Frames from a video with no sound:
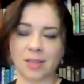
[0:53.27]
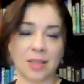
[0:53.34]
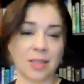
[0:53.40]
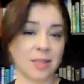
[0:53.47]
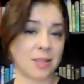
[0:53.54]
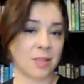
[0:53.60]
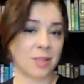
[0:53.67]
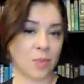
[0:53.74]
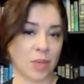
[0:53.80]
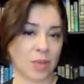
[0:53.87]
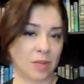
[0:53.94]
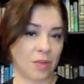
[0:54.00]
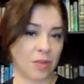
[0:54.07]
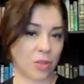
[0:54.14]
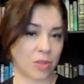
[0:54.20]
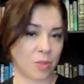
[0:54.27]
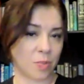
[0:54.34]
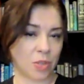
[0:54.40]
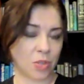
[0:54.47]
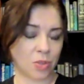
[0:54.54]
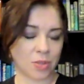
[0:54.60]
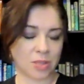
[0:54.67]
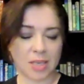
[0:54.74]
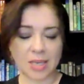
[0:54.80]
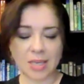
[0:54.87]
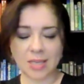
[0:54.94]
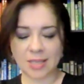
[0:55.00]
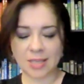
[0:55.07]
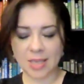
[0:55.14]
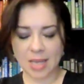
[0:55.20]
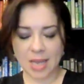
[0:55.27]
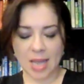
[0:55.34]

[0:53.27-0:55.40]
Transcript: this, whatever your specialty is.